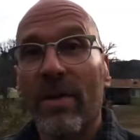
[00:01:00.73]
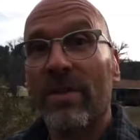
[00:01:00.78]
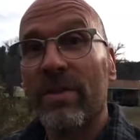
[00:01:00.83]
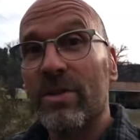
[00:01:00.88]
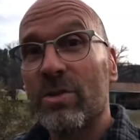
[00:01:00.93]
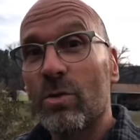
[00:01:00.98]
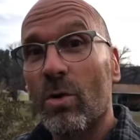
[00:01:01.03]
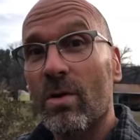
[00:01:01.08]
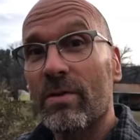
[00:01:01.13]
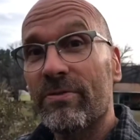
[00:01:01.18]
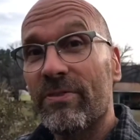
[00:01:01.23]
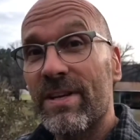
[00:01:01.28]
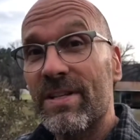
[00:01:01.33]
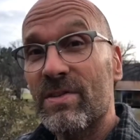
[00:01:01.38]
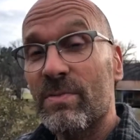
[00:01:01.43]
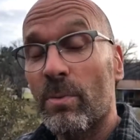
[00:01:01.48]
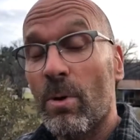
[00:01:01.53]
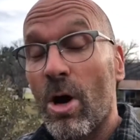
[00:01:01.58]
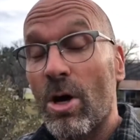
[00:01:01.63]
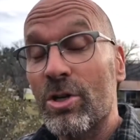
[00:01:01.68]
door fence
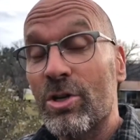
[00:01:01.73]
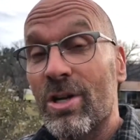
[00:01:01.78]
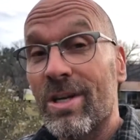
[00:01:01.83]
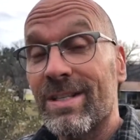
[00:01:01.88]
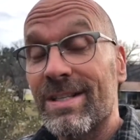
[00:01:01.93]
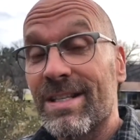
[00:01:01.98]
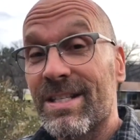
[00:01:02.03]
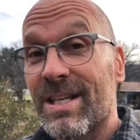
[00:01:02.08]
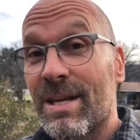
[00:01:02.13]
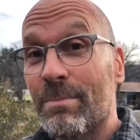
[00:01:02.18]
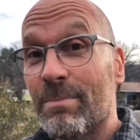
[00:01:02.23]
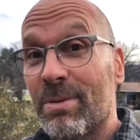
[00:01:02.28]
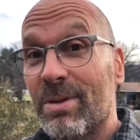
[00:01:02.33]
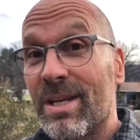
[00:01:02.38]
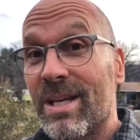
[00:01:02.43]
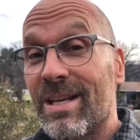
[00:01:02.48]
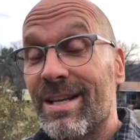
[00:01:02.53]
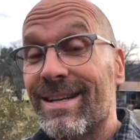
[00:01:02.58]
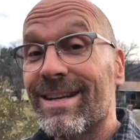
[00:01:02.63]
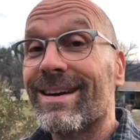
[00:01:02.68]
project is
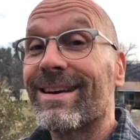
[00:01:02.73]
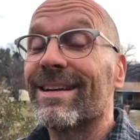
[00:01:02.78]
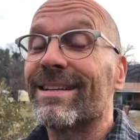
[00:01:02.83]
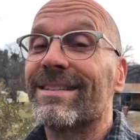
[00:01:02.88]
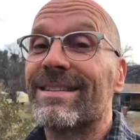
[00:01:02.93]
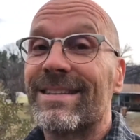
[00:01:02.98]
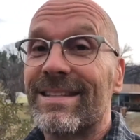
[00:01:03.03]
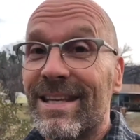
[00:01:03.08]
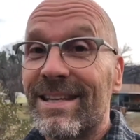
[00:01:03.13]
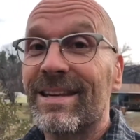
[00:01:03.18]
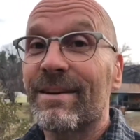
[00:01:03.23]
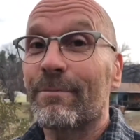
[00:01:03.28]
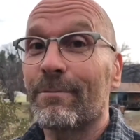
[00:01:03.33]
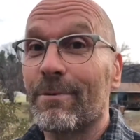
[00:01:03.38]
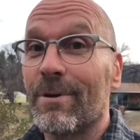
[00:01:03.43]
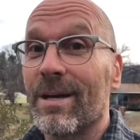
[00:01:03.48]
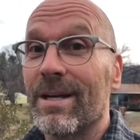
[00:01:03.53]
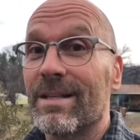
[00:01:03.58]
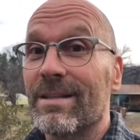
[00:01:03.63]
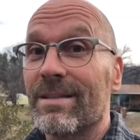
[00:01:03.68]
completed. I did it
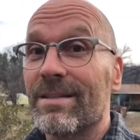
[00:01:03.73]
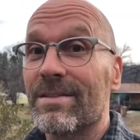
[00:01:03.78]
right this